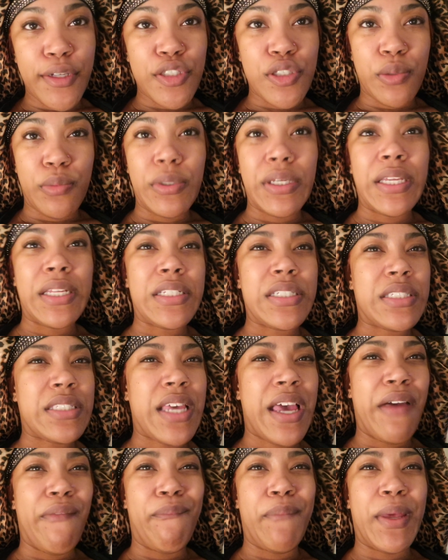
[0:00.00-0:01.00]
So we can just
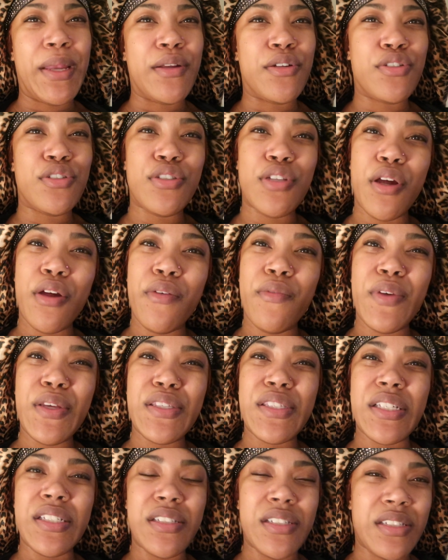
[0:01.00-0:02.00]
have better
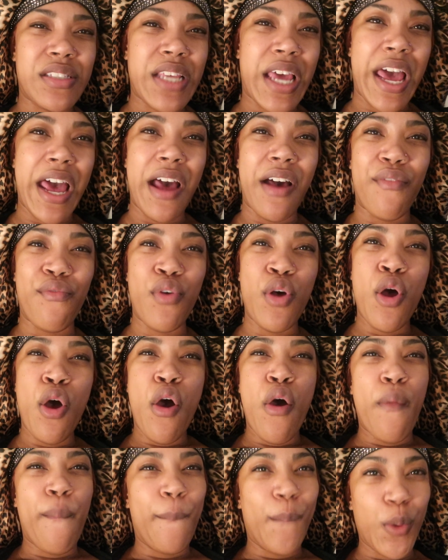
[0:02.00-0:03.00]
service and just have
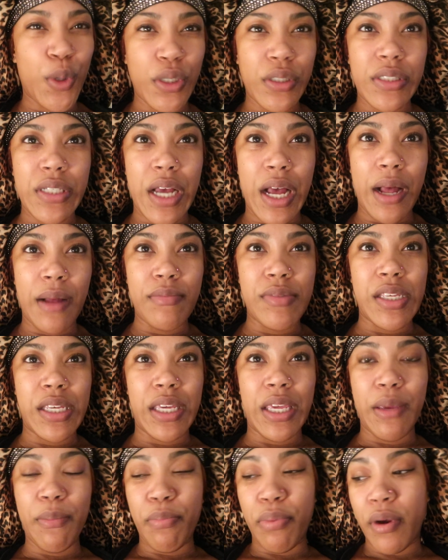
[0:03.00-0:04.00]
more time to
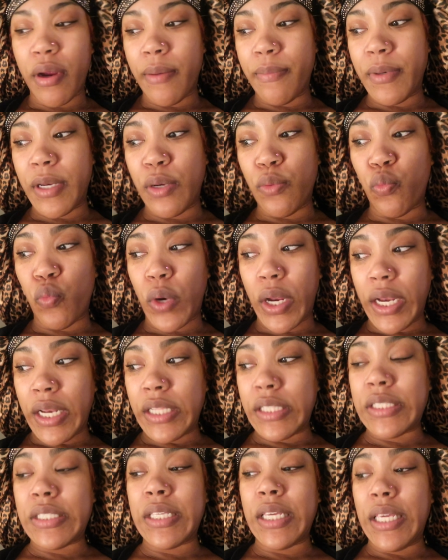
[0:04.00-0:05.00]
get prepped and ready
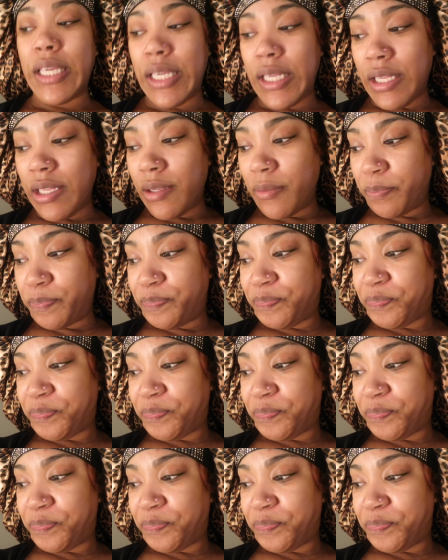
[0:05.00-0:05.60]
to eat.